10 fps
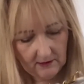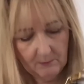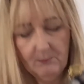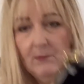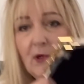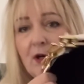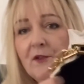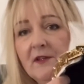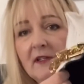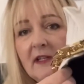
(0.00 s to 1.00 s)
more
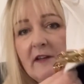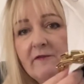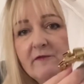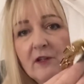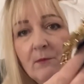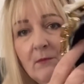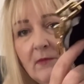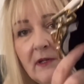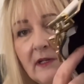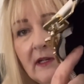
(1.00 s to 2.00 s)
than enough room
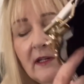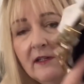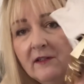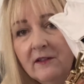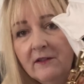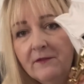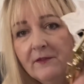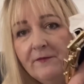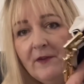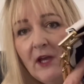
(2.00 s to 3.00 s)

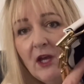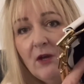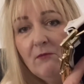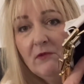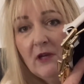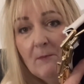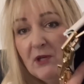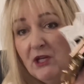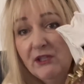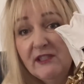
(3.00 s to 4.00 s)
for phone, a
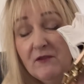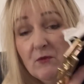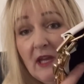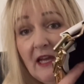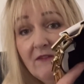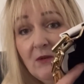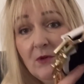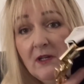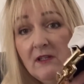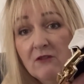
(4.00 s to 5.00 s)
purse if you carry
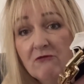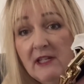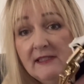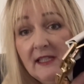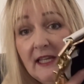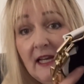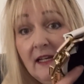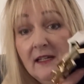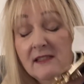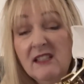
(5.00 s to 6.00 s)
one, your credit
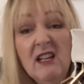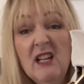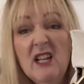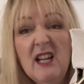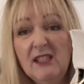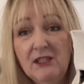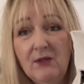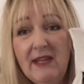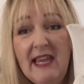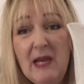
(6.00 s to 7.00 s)
card, I don't
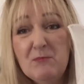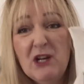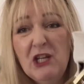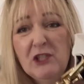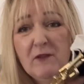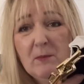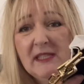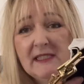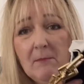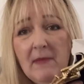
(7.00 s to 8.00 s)
know, hairbrush, a few
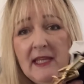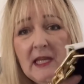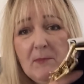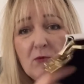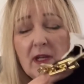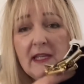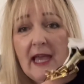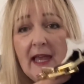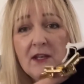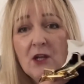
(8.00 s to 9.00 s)
bits of makeup. You could
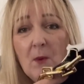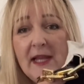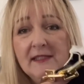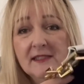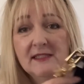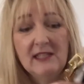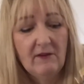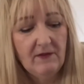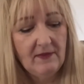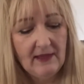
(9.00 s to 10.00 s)
get no end of
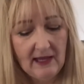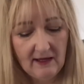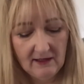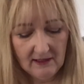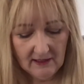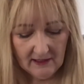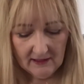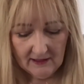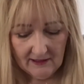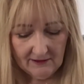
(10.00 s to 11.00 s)
stuff in there.
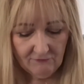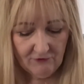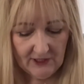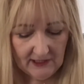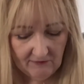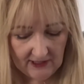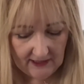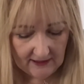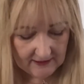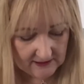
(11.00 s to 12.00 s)
Really,
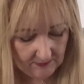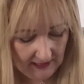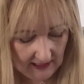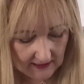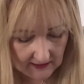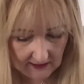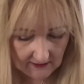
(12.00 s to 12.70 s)
really nice bag.